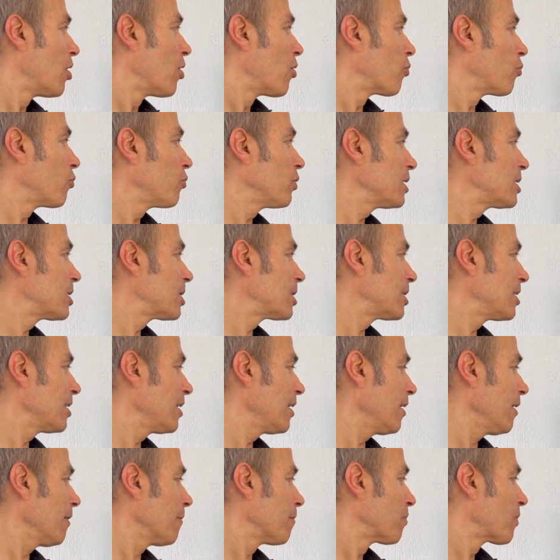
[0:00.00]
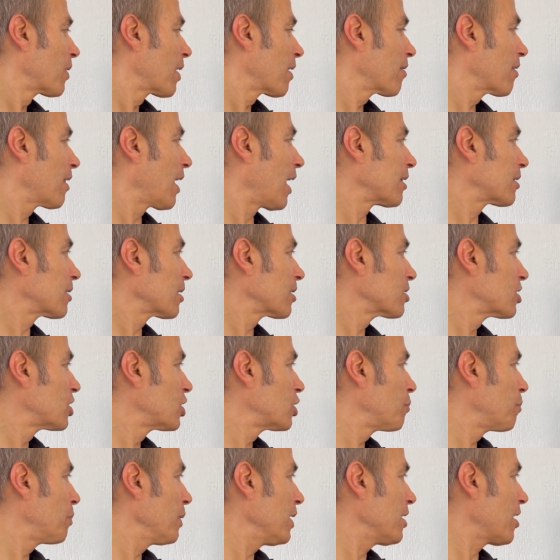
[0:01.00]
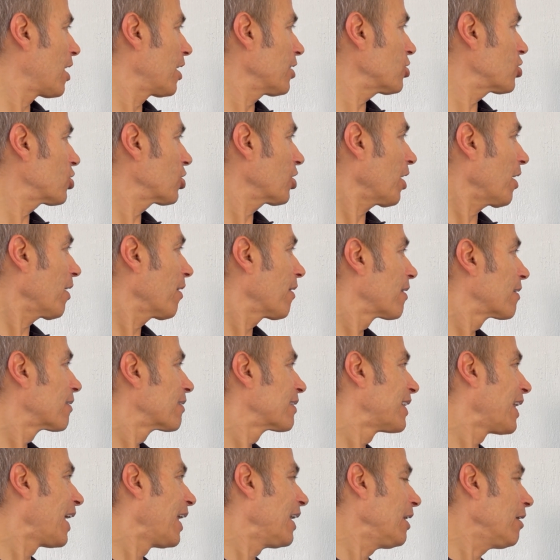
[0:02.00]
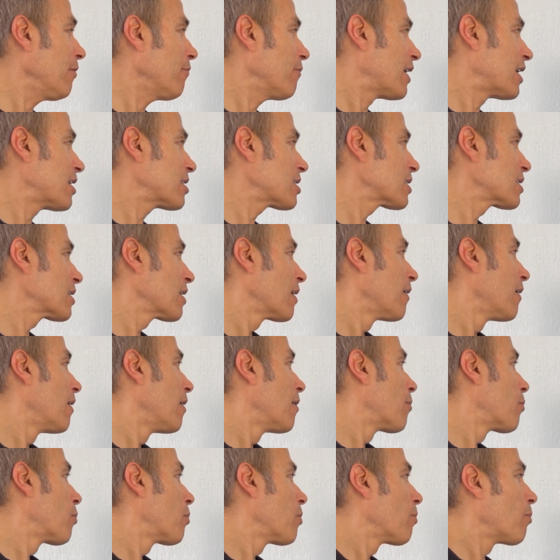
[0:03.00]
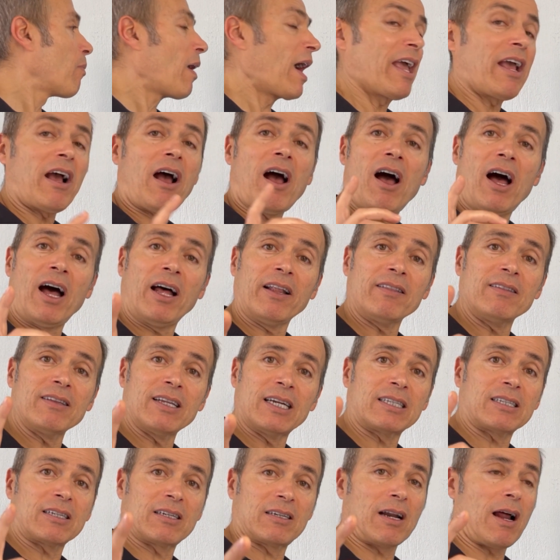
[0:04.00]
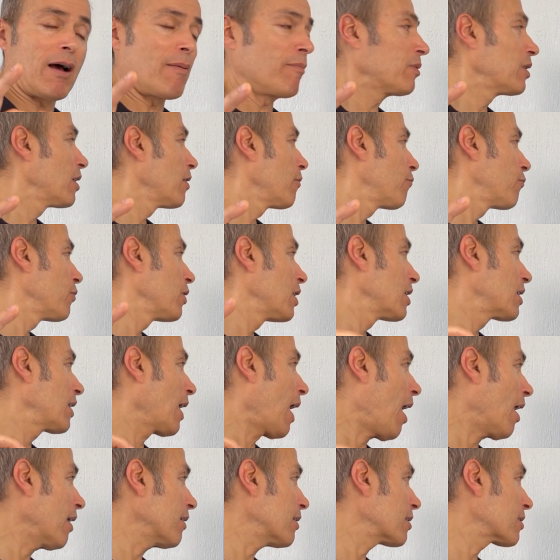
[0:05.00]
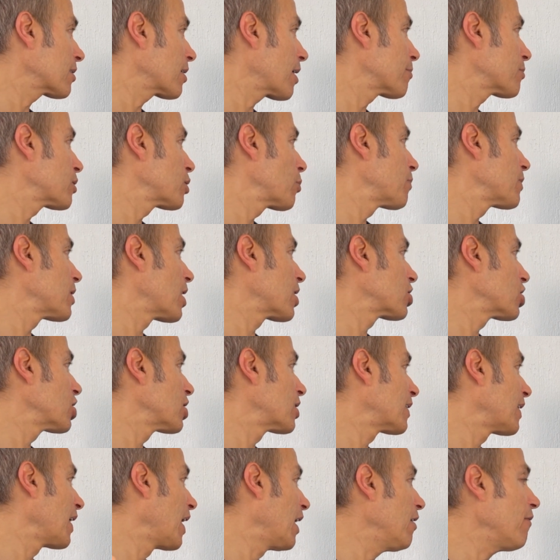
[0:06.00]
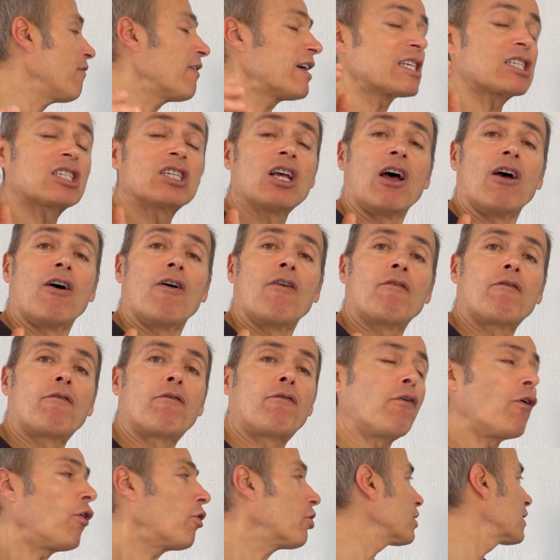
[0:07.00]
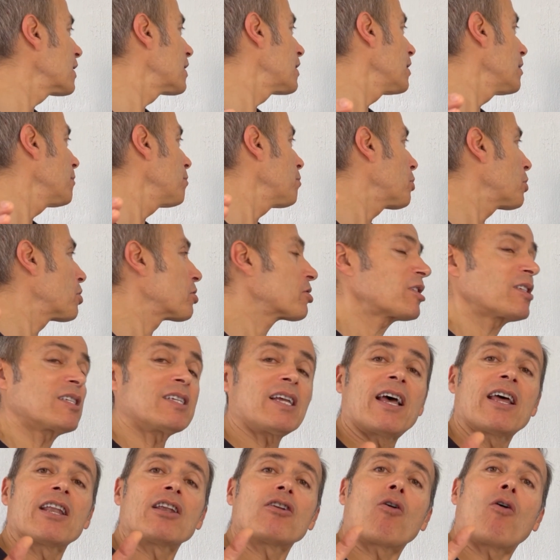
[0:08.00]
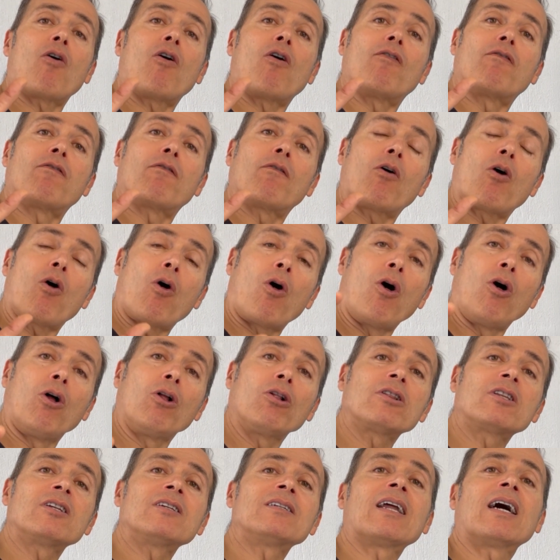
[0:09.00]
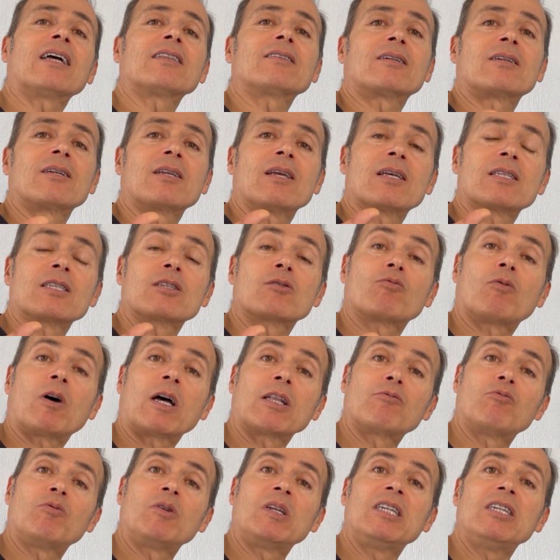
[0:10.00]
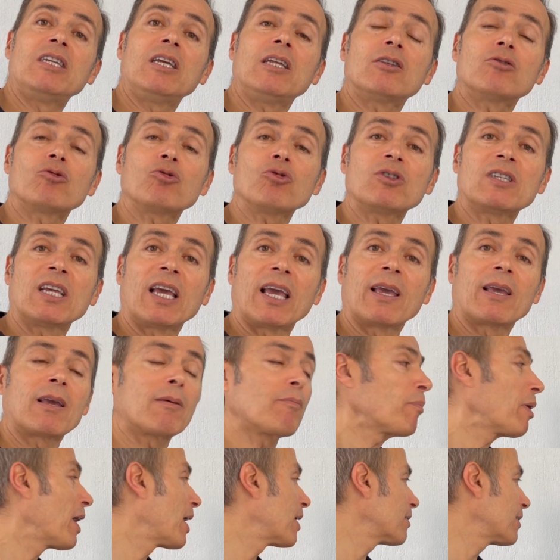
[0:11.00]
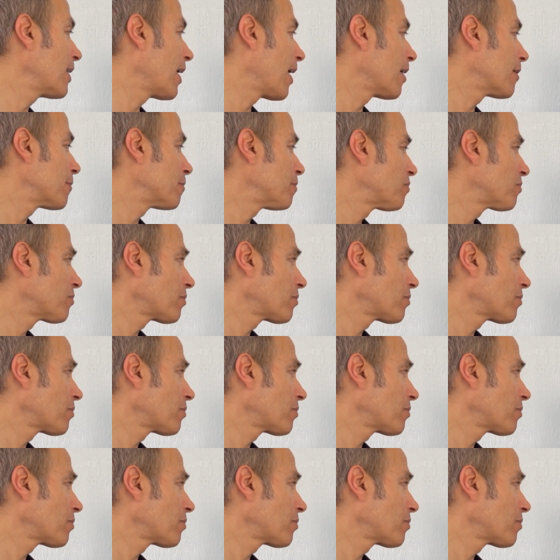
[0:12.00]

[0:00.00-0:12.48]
we see that spinach delivers by 100 gram, if we eat 100 gram spinach, it delivers 40% of all the nutrients what we need to take per day.